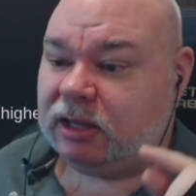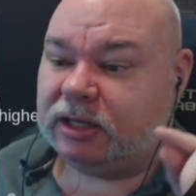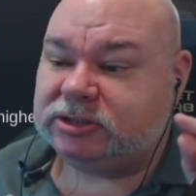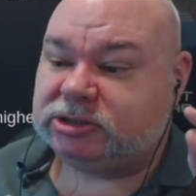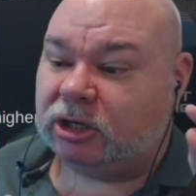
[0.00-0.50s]

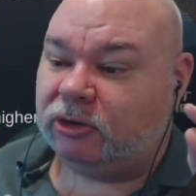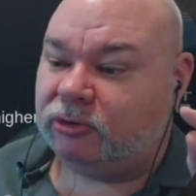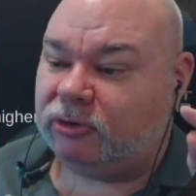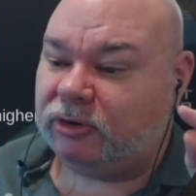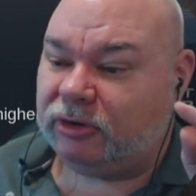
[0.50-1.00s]
So,
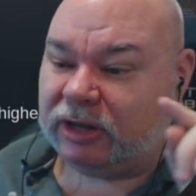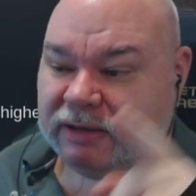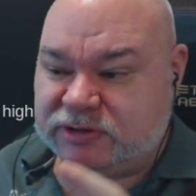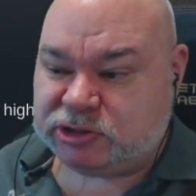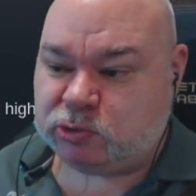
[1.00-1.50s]
and
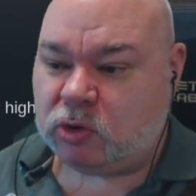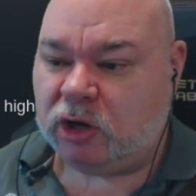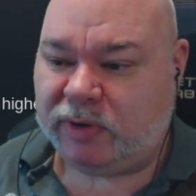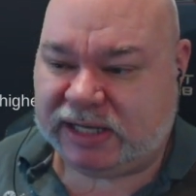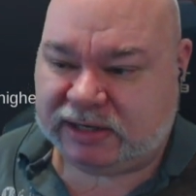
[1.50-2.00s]
this is why
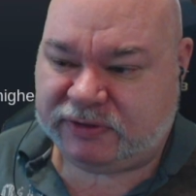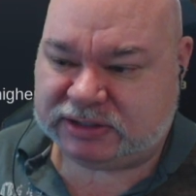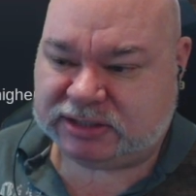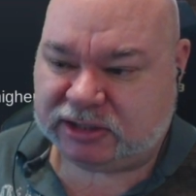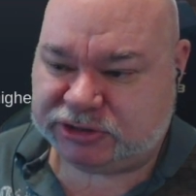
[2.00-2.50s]
we needed the
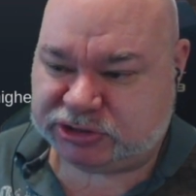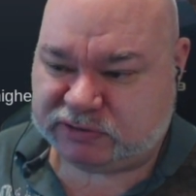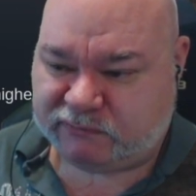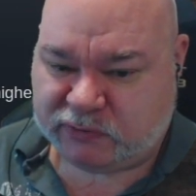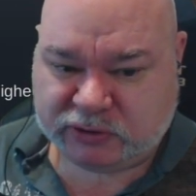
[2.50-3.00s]
intelligence of
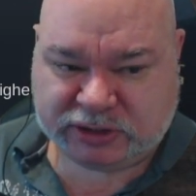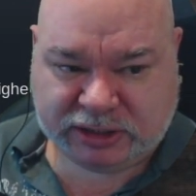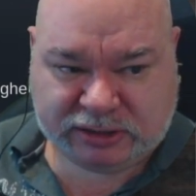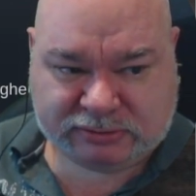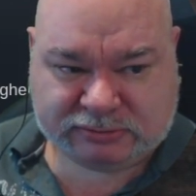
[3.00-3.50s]

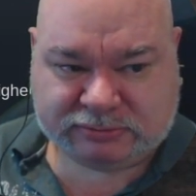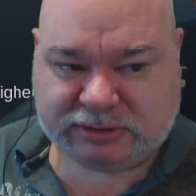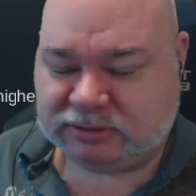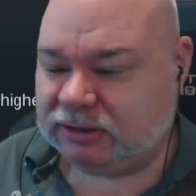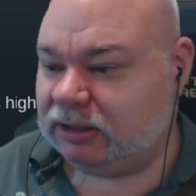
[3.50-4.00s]
13,
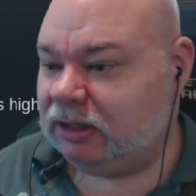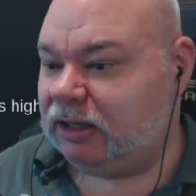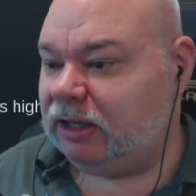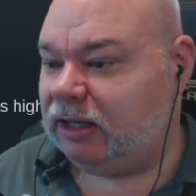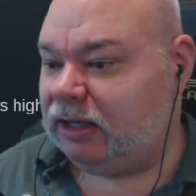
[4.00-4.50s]

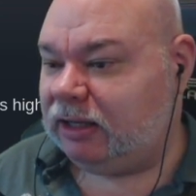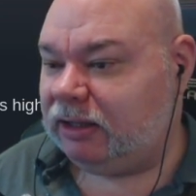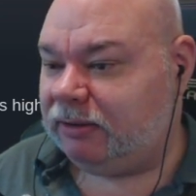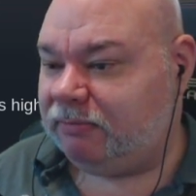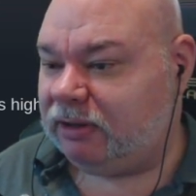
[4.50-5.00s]

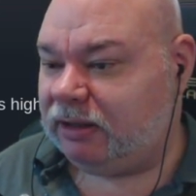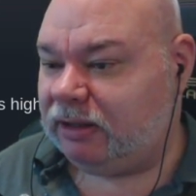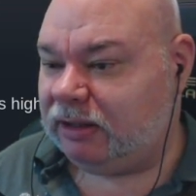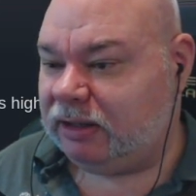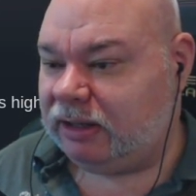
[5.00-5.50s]
and
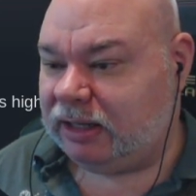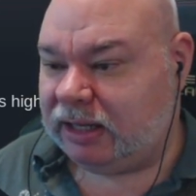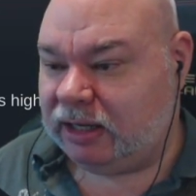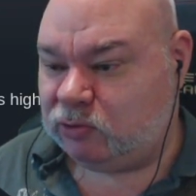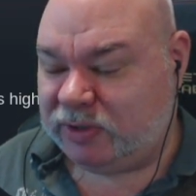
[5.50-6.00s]

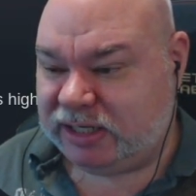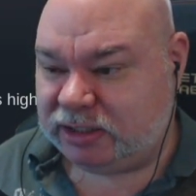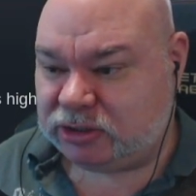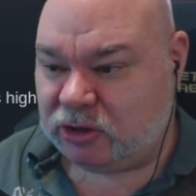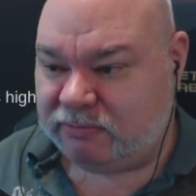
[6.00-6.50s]
we needed
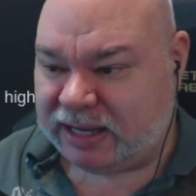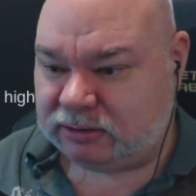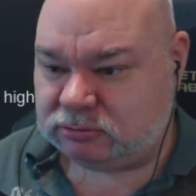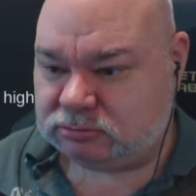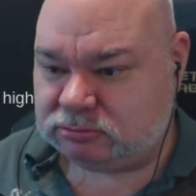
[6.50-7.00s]
combat
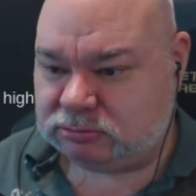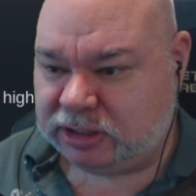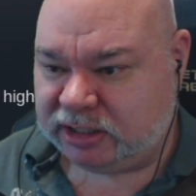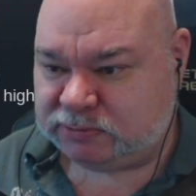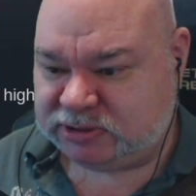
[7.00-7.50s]

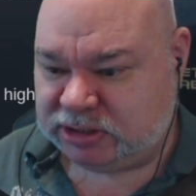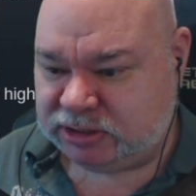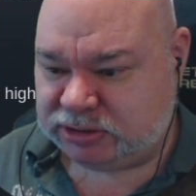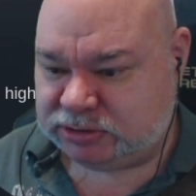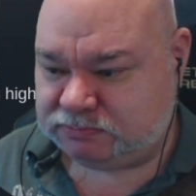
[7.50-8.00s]
expertise.